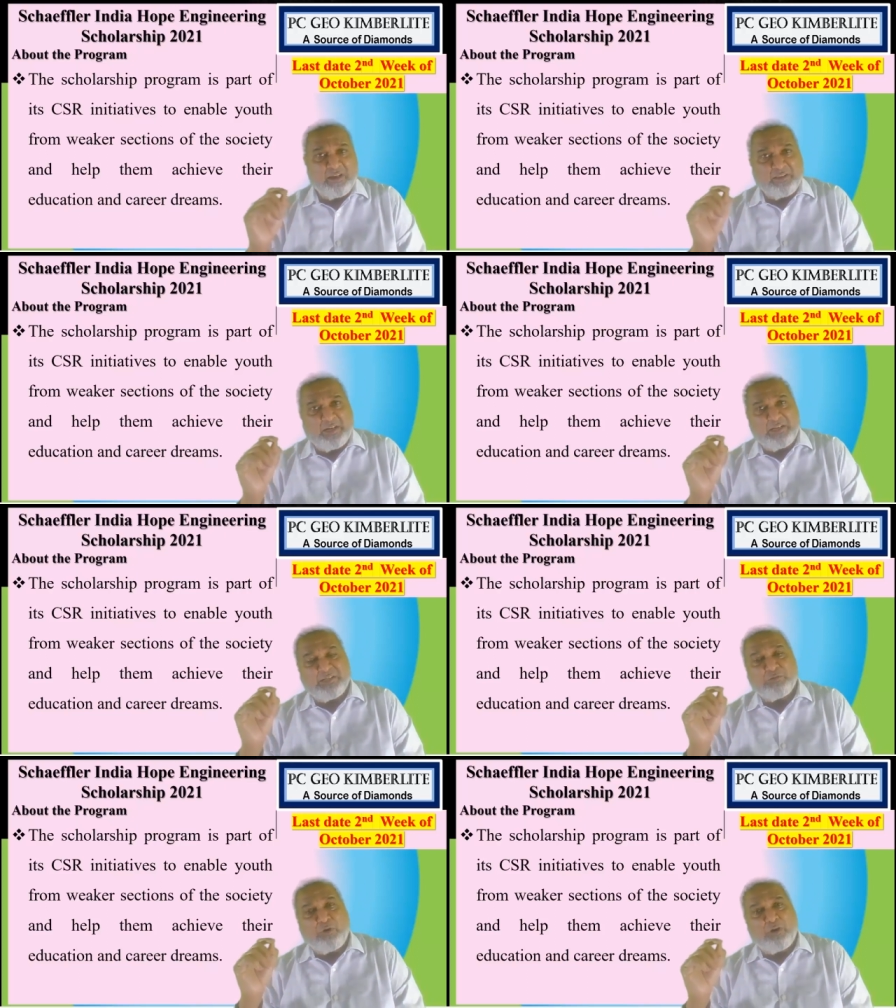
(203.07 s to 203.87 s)
that
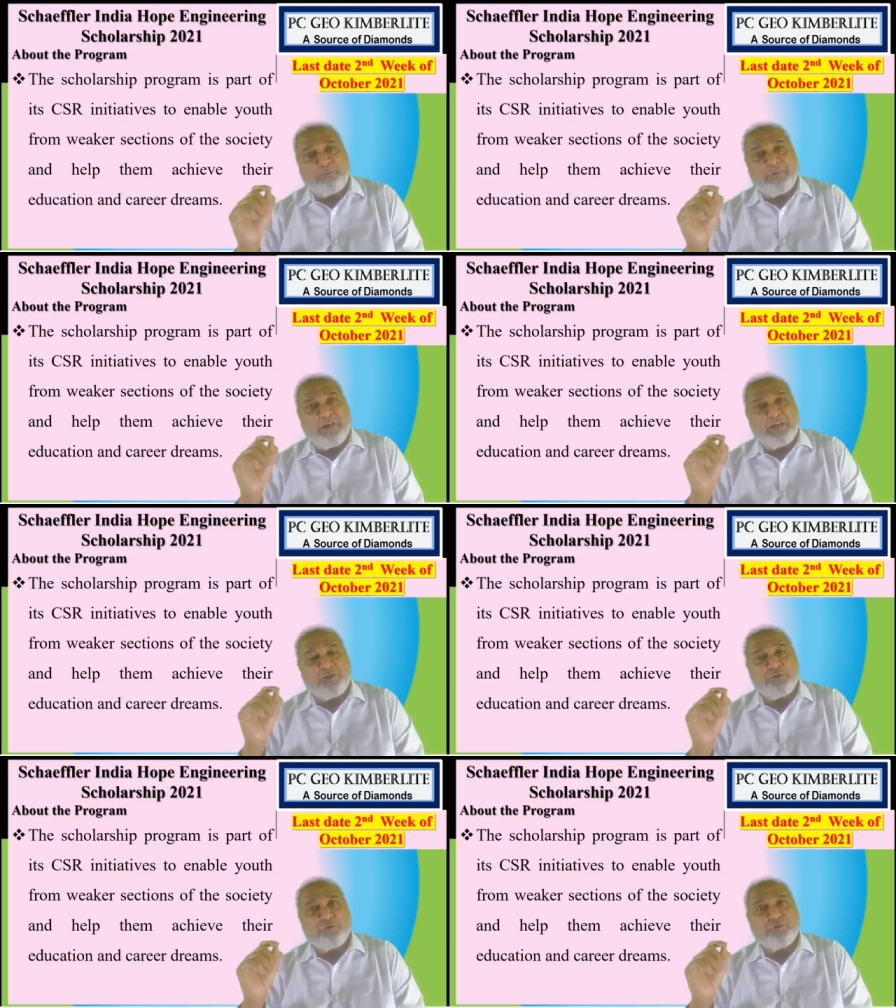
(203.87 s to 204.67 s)
is Corporate
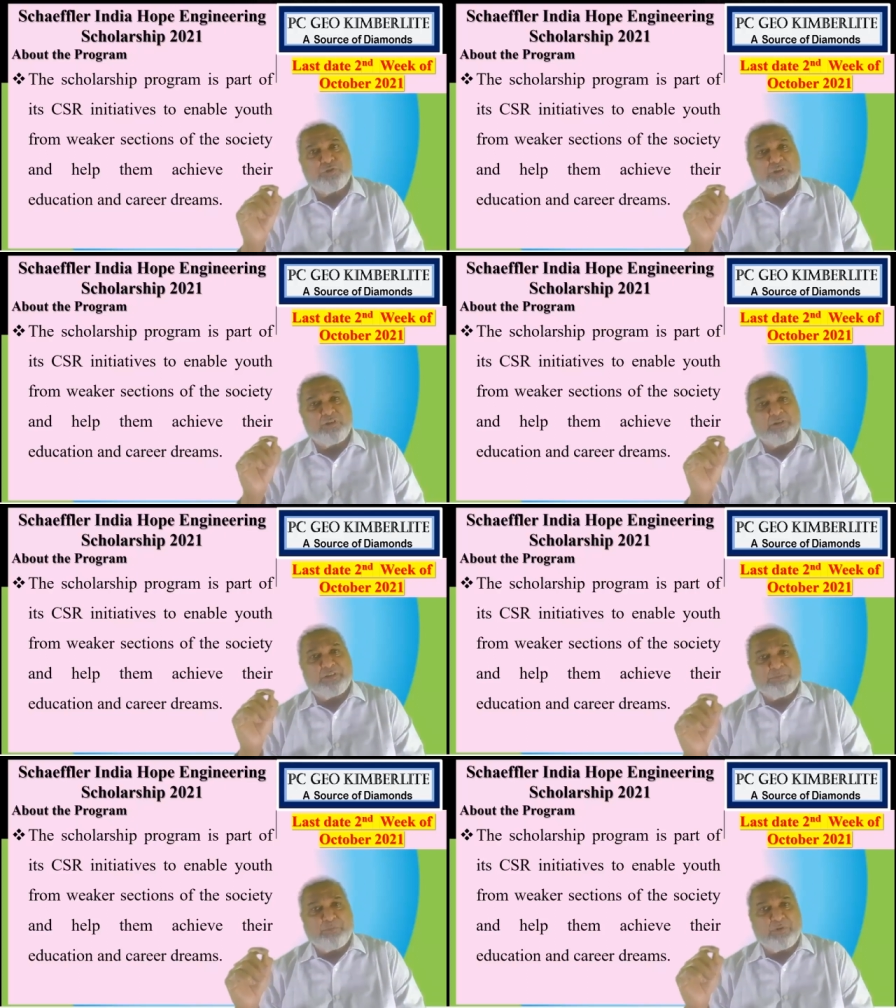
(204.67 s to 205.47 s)
Social
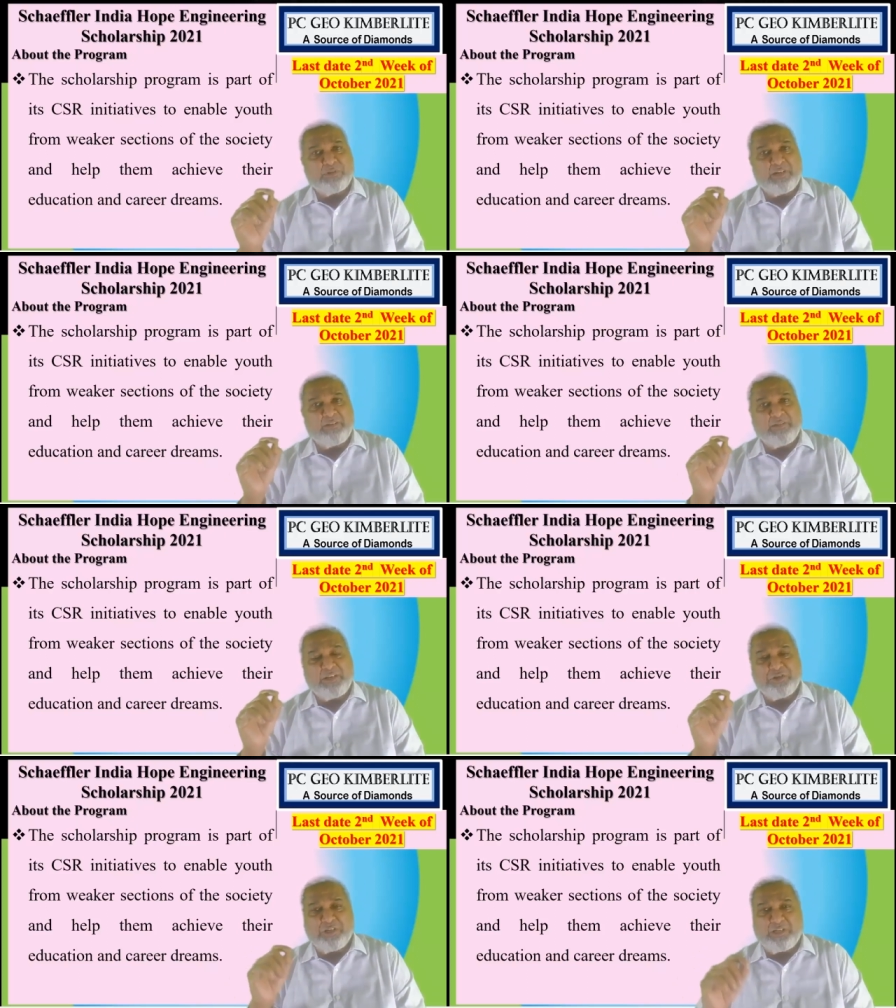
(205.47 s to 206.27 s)
Responsibility
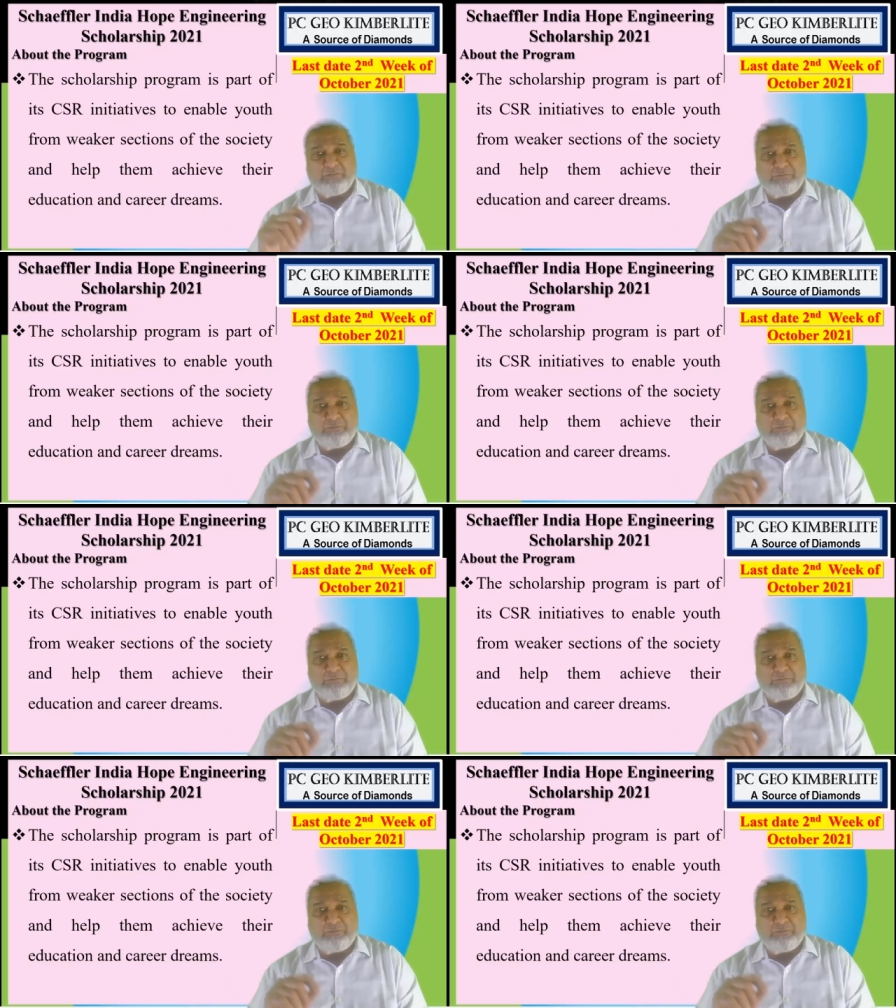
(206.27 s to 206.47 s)
Initiative,